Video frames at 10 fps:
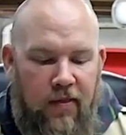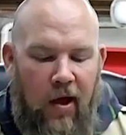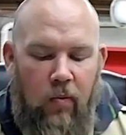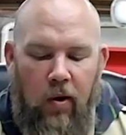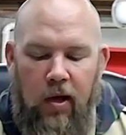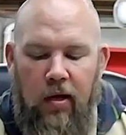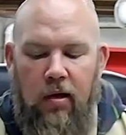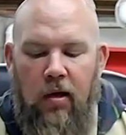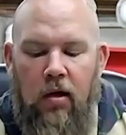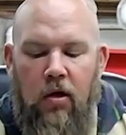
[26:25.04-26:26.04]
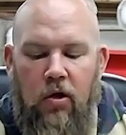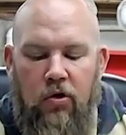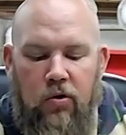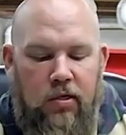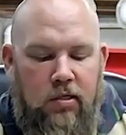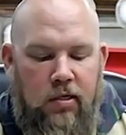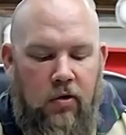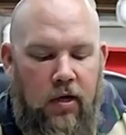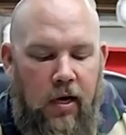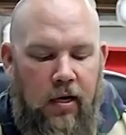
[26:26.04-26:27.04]
That way you can
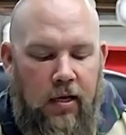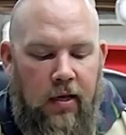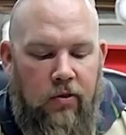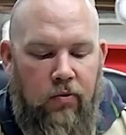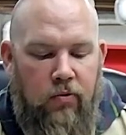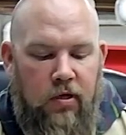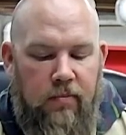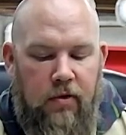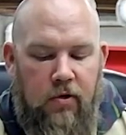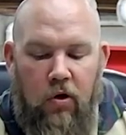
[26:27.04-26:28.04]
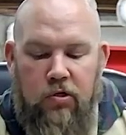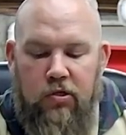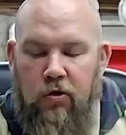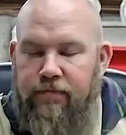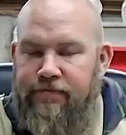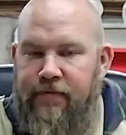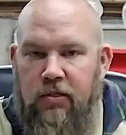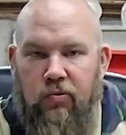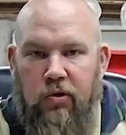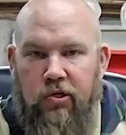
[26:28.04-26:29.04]
still kind of get through something. Also,
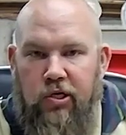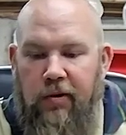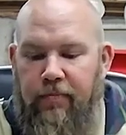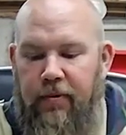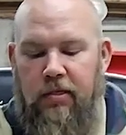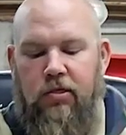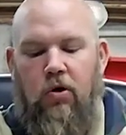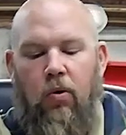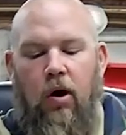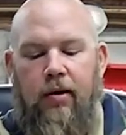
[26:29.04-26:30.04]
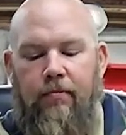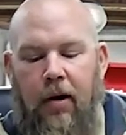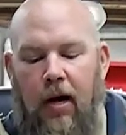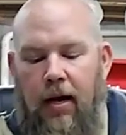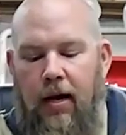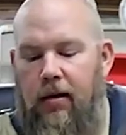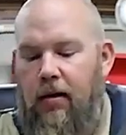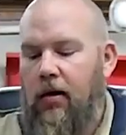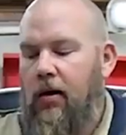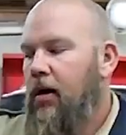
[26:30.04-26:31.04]
it's real cheap, is to go out and buy
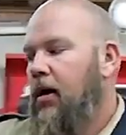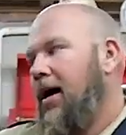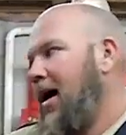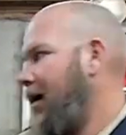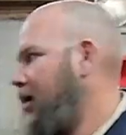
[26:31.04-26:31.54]
a